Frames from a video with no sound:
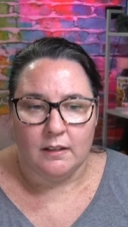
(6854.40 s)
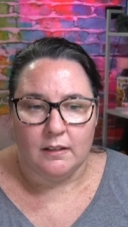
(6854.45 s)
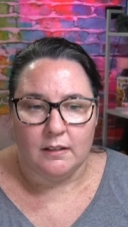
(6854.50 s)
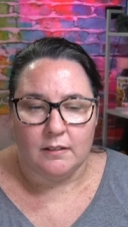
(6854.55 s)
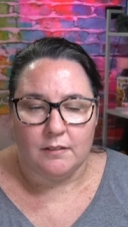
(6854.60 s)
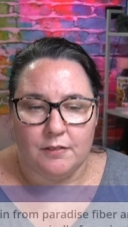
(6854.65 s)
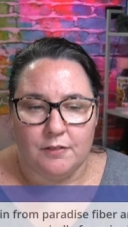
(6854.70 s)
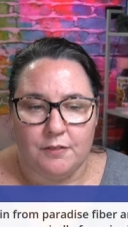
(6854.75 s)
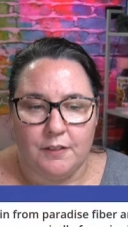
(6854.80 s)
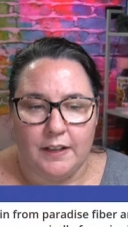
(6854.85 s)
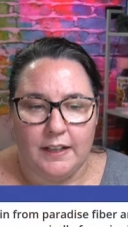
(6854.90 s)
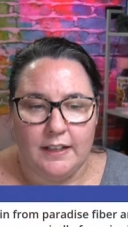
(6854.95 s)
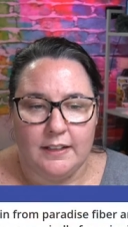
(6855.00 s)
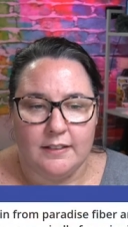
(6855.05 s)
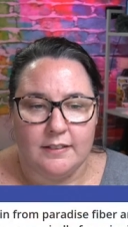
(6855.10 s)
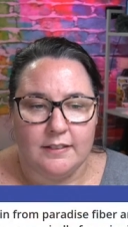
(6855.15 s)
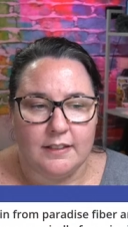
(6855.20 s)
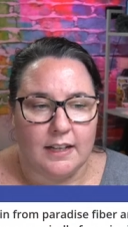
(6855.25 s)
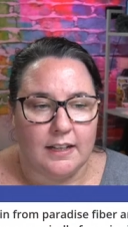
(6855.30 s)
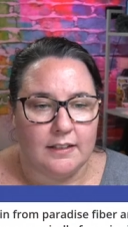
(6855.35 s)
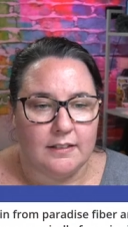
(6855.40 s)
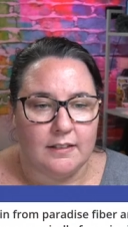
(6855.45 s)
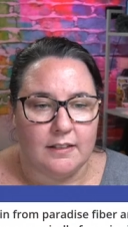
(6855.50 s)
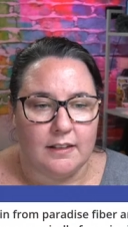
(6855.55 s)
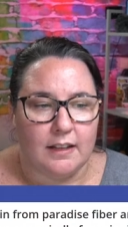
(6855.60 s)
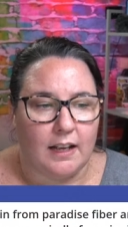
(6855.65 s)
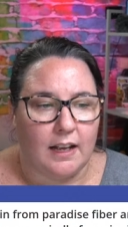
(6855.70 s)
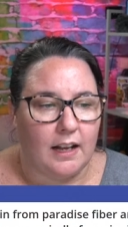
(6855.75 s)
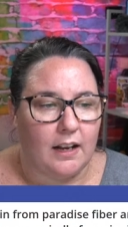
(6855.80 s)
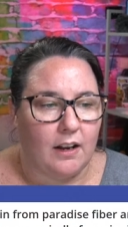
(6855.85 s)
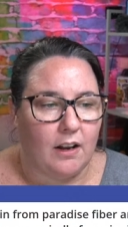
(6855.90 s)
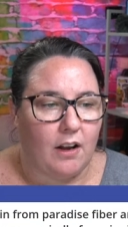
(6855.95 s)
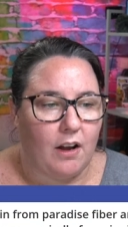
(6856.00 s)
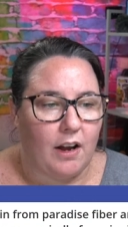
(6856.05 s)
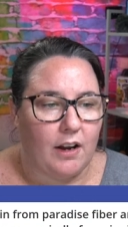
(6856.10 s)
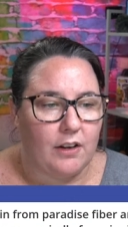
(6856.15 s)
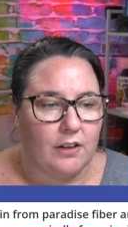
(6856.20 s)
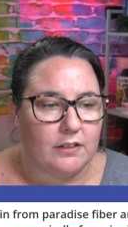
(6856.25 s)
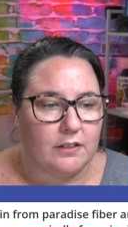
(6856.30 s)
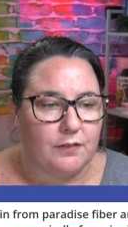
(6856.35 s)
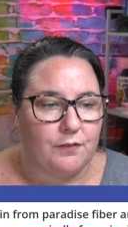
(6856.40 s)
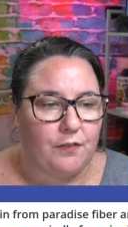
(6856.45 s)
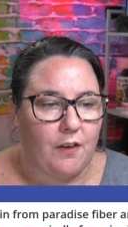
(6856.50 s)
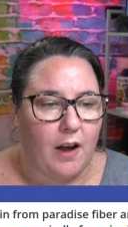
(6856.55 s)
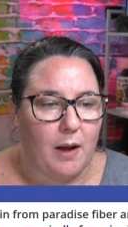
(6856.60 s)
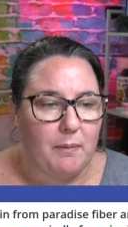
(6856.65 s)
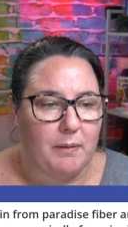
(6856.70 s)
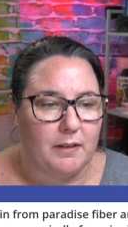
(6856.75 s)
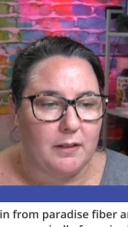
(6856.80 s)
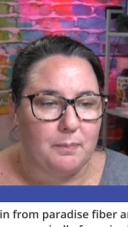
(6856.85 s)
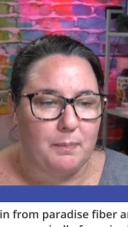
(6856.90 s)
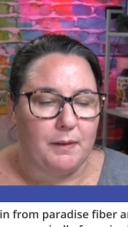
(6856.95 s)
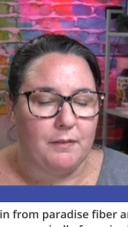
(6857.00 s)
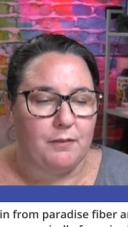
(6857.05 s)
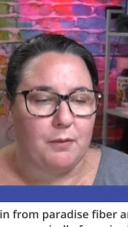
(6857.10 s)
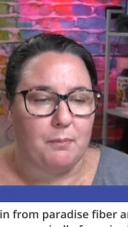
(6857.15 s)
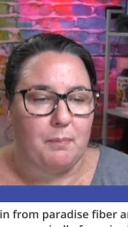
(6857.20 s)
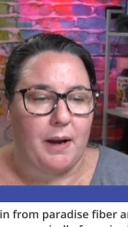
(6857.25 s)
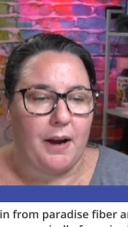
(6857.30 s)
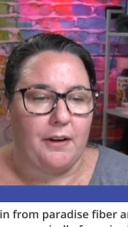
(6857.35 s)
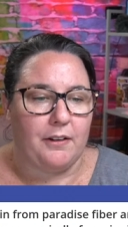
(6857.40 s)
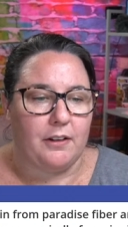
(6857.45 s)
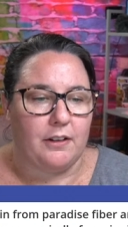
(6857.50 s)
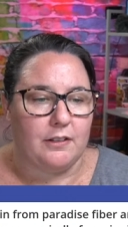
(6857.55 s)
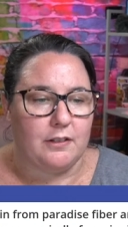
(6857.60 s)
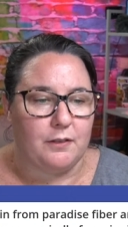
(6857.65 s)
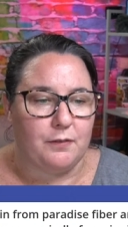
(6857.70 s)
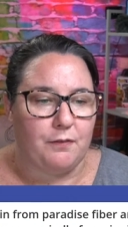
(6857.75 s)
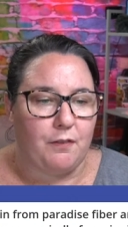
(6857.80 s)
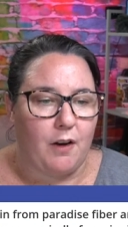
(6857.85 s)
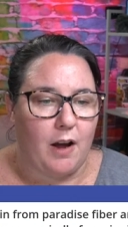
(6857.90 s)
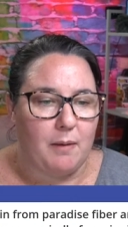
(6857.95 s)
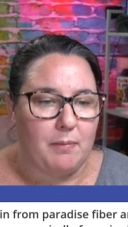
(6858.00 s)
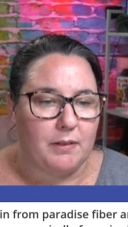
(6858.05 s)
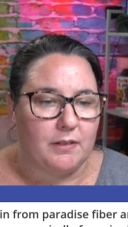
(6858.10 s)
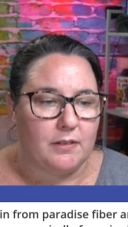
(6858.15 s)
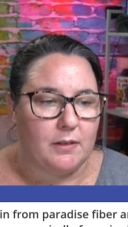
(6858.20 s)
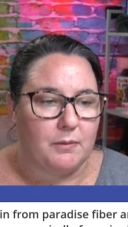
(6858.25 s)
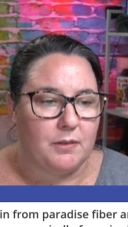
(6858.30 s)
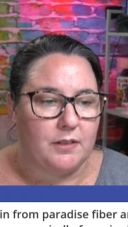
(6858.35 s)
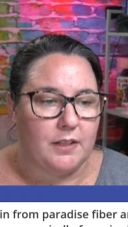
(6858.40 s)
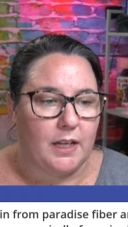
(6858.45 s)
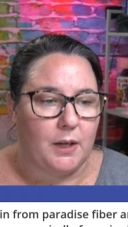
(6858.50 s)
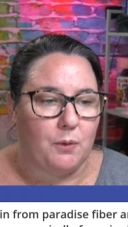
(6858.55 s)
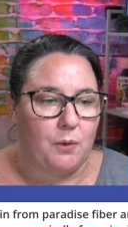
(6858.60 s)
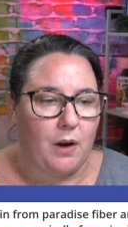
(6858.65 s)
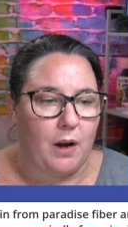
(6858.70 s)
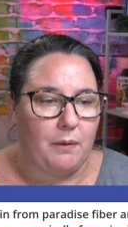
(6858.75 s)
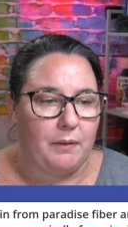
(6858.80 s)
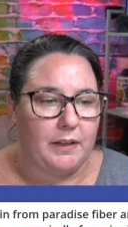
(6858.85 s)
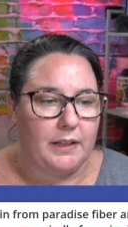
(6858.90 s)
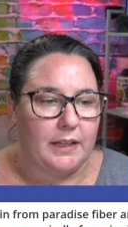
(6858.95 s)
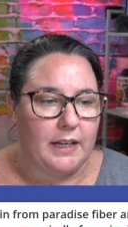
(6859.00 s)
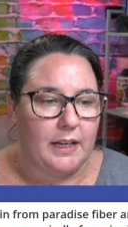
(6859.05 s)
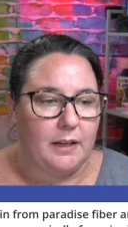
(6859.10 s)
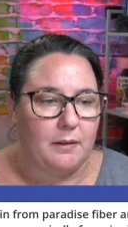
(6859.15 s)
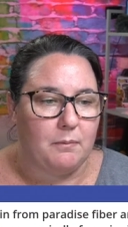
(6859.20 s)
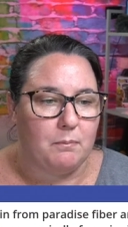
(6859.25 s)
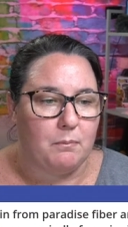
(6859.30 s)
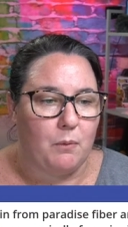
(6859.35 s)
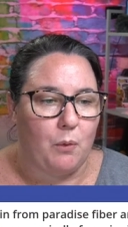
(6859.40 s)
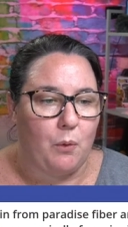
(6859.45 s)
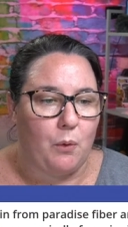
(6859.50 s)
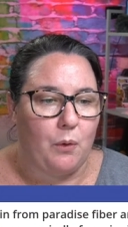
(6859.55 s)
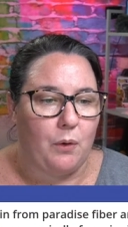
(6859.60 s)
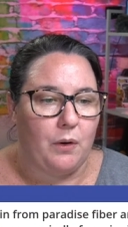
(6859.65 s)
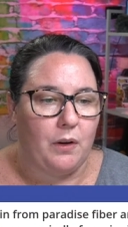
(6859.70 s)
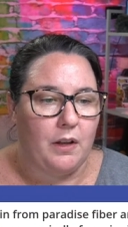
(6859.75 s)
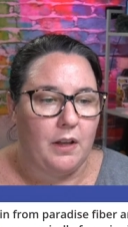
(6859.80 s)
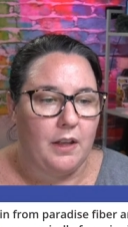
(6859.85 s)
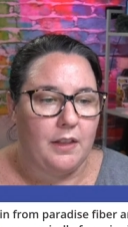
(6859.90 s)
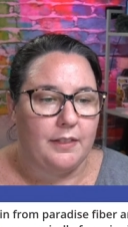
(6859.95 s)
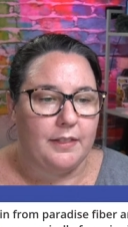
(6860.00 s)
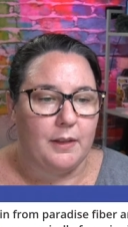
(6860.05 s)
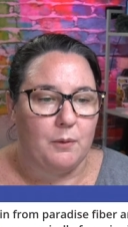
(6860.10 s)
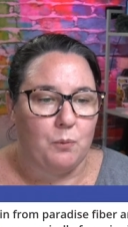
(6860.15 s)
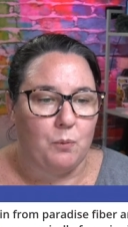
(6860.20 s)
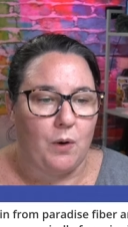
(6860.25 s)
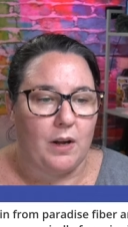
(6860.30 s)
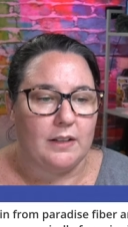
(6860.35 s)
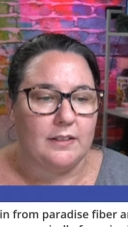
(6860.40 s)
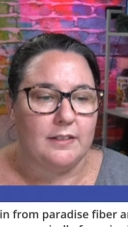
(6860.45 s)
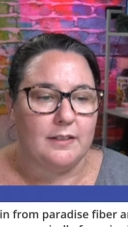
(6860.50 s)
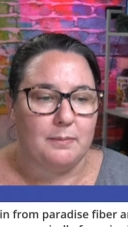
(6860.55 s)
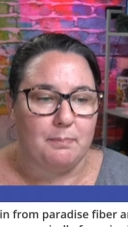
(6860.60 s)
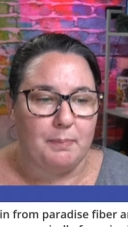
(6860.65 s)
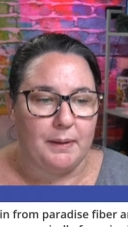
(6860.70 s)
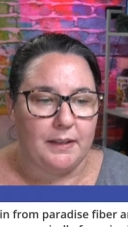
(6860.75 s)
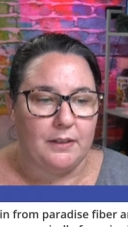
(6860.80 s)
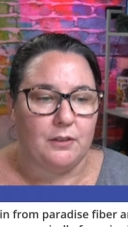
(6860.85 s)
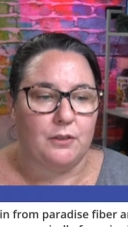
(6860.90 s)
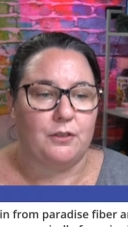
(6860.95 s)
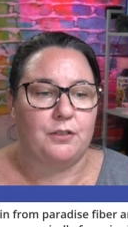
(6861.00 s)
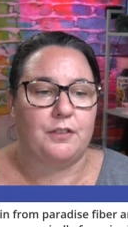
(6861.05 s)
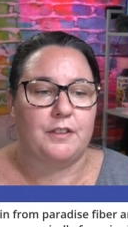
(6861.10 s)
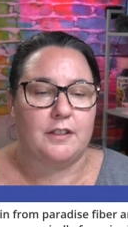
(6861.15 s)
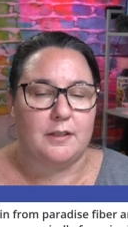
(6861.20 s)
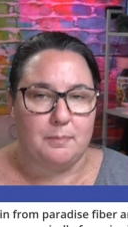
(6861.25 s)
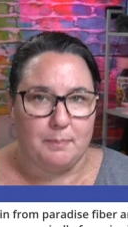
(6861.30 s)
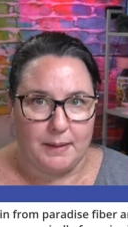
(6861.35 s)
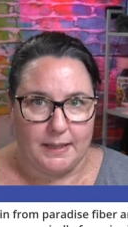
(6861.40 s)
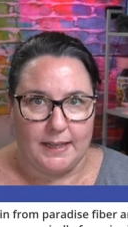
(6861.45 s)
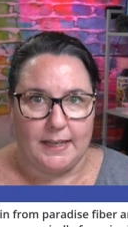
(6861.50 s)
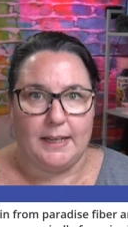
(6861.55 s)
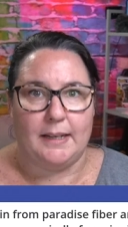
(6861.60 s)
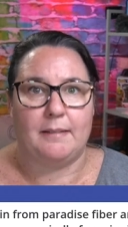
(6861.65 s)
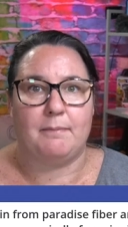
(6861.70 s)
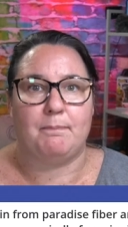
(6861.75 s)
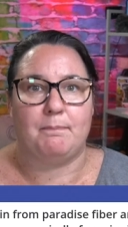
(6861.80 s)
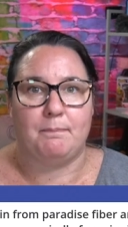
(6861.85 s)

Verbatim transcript: Freaky says that I got fiber spin from Paradise Fibers, and I'm seeing why we need more than one spindle for spinning.